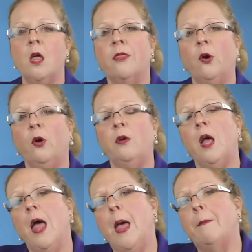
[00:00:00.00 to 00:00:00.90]
Third,
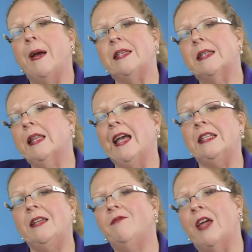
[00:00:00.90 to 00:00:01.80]
by
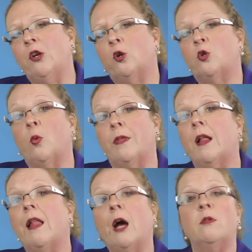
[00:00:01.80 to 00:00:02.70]
selecting vendors with
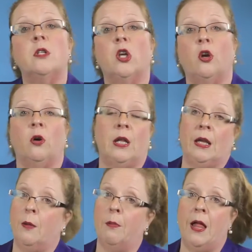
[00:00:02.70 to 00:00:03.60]
cloud security and
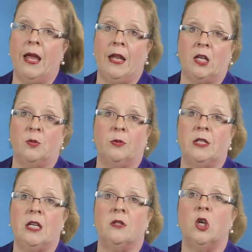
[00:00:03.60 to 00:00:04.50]
compliant
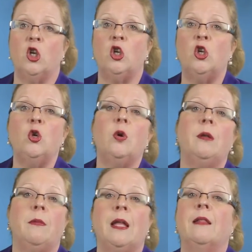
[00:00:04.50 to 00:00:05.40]
expertise, you can meet